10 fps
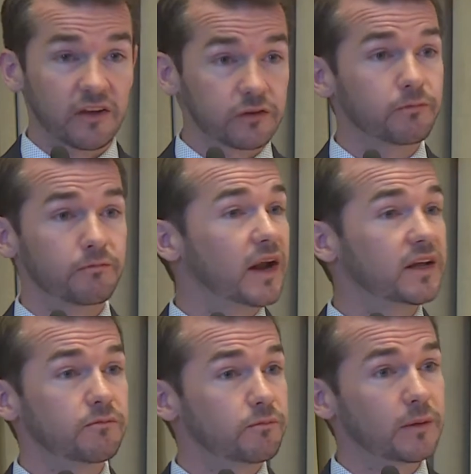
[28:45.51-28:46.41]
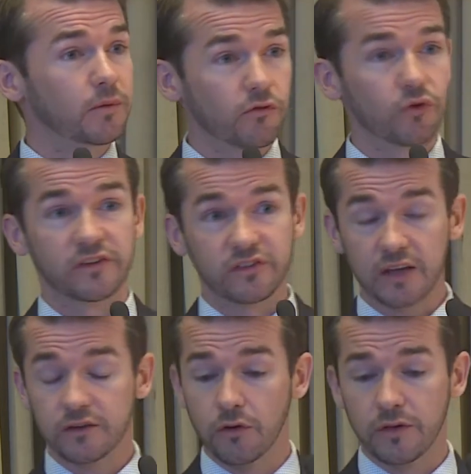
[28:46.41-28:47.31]
as many people have already
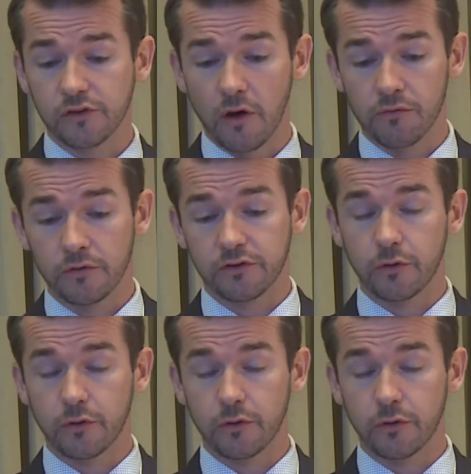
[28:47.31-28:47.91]
said during this conference,